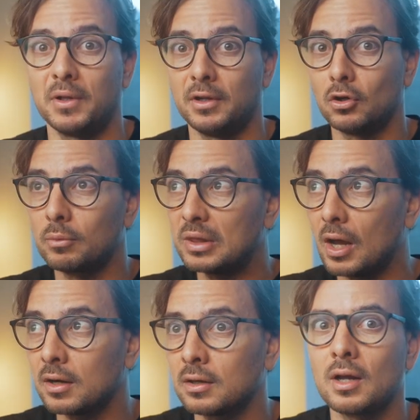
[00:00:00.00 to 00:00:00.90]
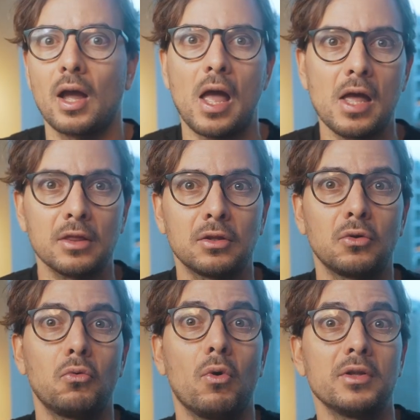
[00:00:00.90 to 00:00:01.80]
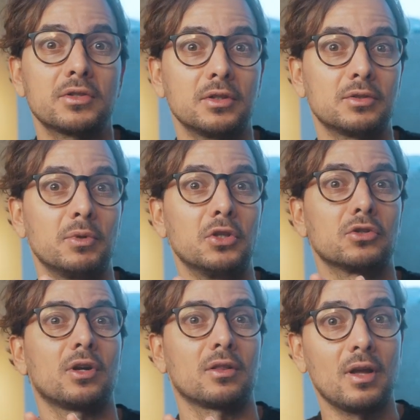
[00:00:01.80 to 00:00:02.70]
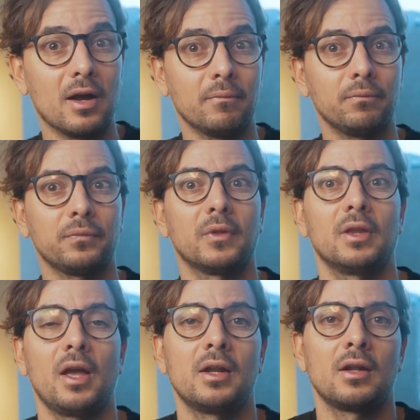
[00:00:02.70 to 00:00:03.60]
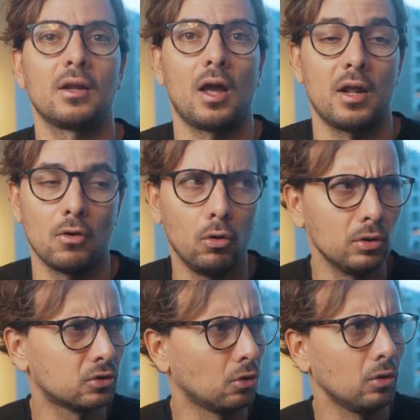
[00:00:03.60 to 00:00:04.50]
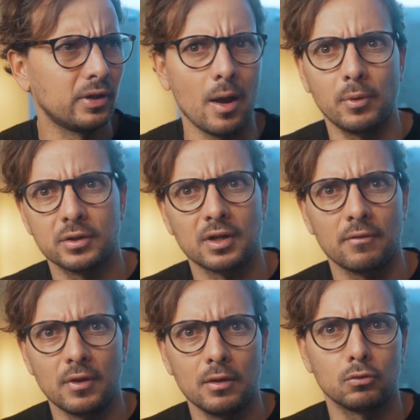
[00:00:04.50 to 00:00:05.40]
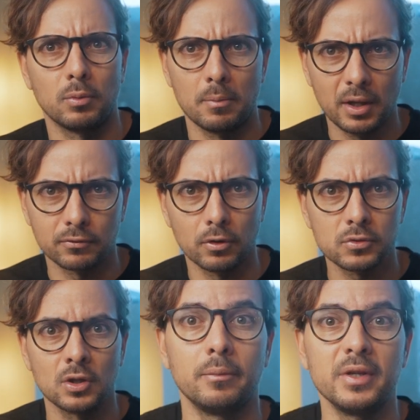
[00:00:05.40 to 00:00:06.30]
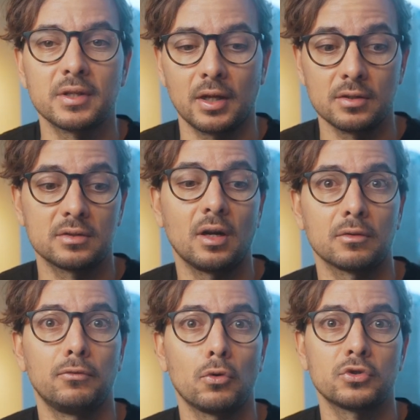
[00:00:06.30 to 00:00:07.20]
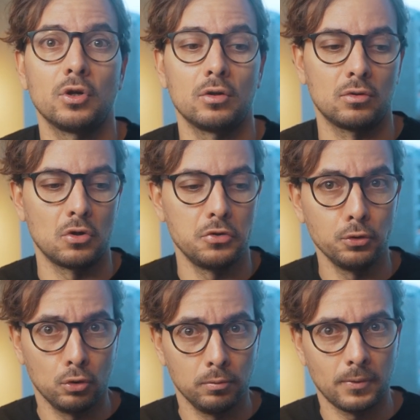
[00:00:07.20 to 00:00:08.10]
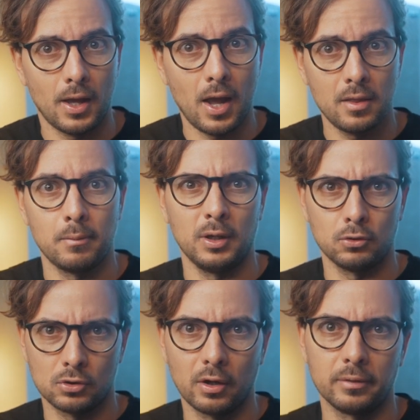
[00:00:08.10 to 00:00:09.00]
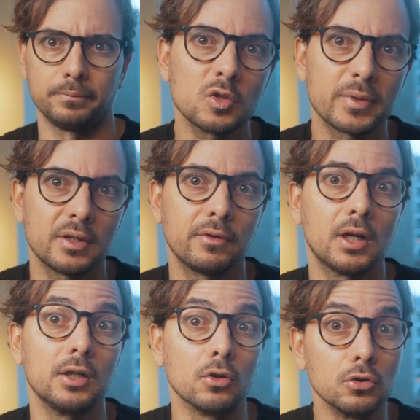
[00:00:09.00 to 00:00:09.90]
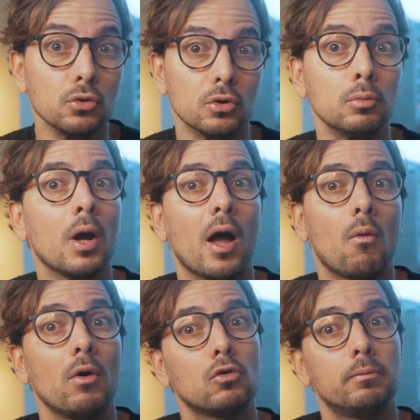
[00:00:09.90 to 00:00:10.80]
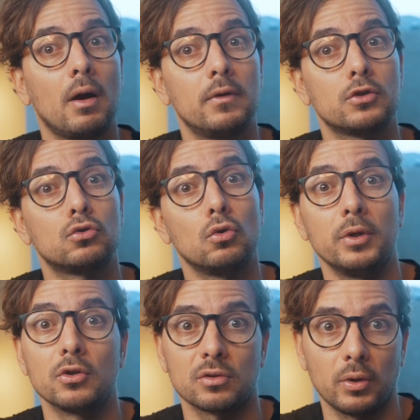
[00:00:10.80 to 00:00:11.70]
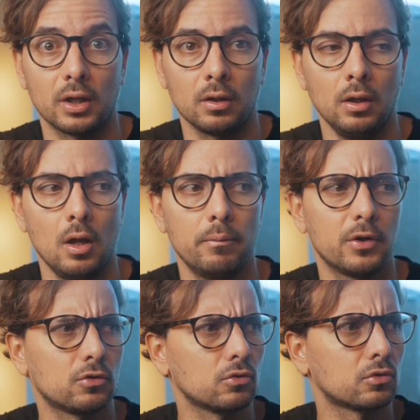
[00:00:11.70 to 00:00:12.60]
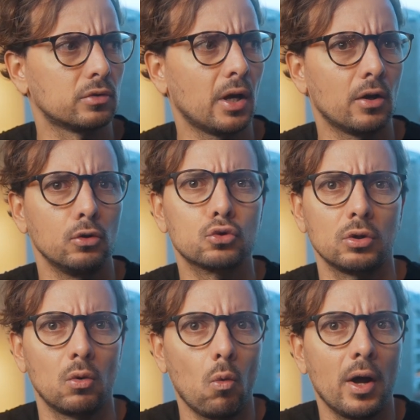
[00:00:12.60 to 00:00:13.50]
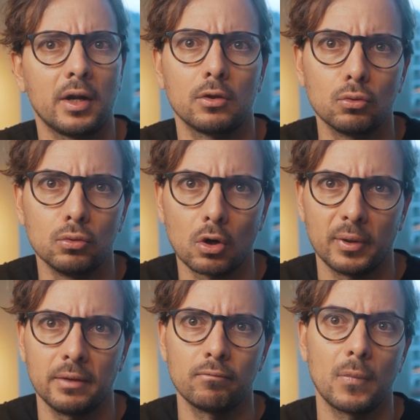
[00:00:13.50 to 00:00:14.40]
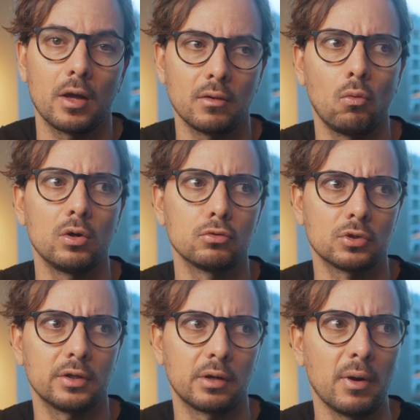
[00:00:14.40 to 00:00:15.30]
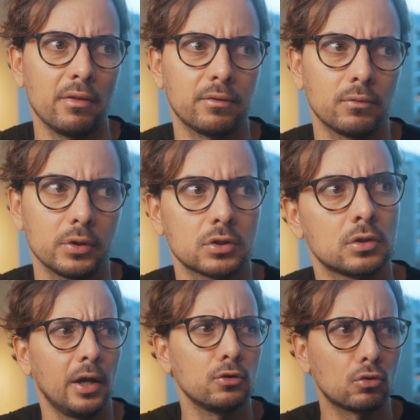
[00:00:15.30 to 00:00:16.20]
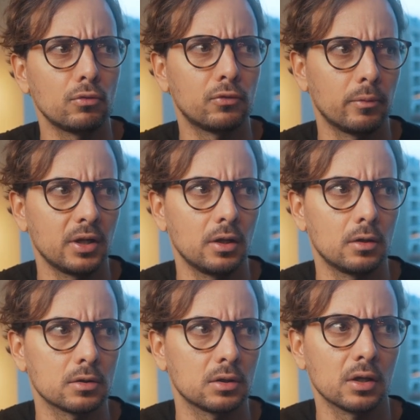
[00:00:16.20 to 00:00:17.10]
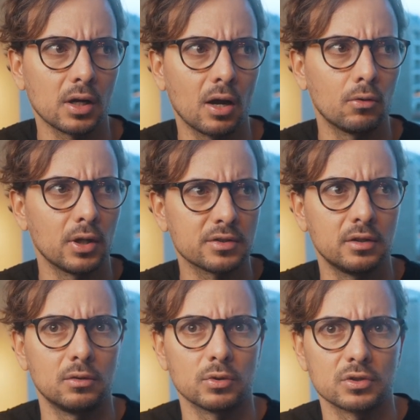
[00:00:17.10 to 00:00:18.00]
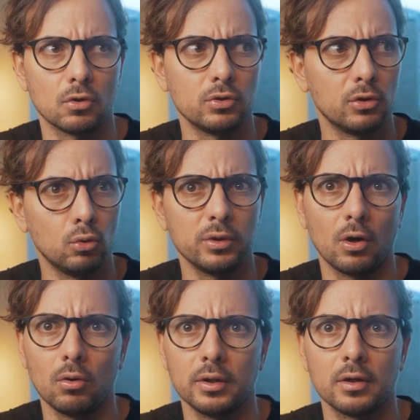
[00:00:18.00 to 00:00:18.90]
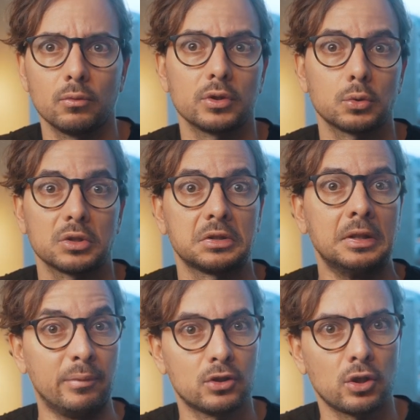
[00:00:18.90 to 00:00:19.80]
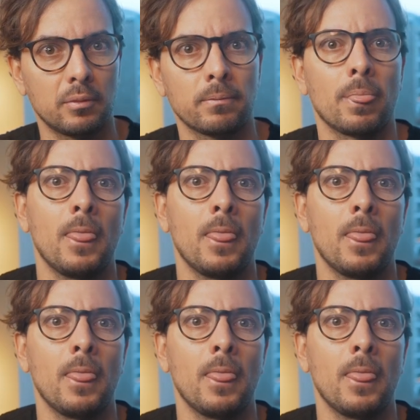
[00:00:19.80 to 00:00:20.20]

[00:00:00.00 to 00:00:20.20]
they're gonna be done, and once these videos are done, then, and also all the upgrades I have done to my platforms, means I can start focusing on YouTube and my newsletter. Specifically on YouTube, I want to publish 2 videos a week versus the usually one I do normally, and the 1 newsletter a month, which I used to do for many years, and now last year was only 2 in the whole year, which was a big shame.